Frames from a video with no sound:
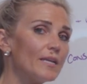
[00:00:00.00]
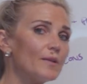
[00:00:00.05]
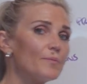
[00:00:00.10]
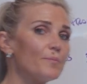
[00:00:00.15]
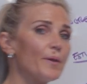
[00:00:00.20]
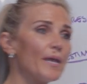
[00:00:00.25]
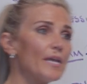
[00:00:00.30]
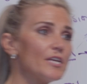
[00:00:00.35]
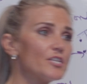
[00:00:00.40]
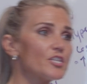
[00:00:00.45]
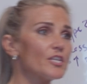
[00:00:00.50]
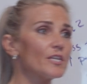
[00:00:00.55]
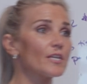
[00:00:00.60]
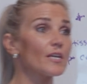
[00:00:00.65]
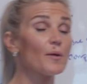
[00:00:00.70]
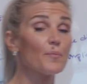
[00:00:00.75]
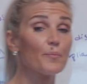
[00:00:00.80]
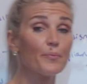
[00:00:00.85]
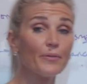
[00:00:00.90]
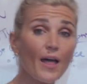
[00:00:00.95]
in patient
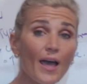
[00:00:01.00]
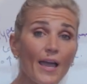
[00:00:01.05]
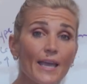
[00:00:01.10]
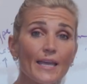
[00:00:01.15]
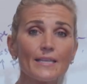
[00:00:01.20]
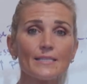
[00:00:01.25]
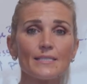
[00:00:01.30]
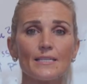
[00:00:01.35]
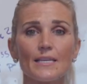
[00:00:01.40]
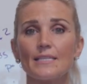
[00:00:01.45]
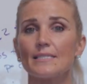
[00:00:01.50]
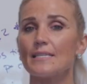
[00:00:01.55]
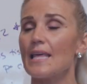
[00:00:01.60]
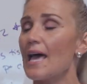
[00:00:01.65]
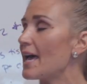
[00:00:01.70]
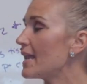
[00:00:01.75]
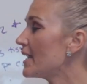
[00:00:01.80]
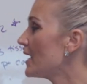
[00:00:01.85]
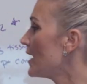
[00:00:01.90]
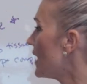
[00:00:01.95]
compliance is
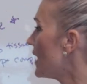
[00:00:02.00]
that